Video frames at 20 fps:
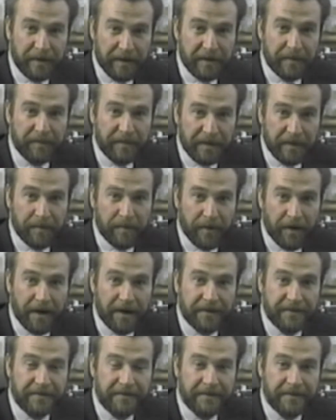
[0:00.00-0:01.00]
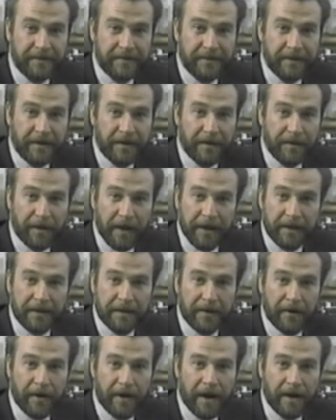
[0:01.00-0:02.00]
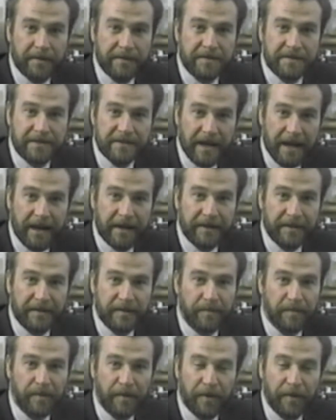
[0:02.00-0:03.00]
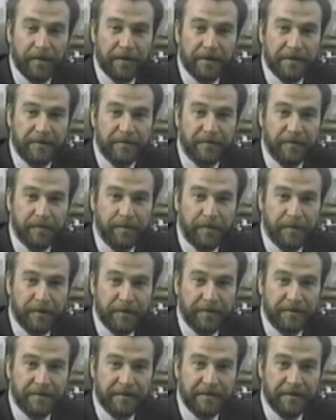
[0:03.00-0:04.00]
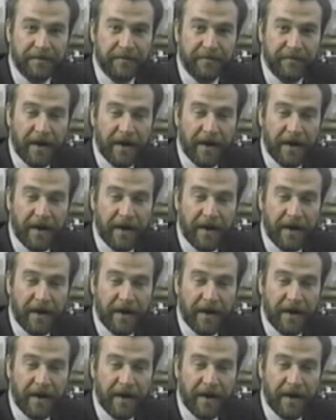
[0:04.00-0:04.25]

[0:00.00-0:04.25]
P and P Press, thanking our outstanding employees for producing the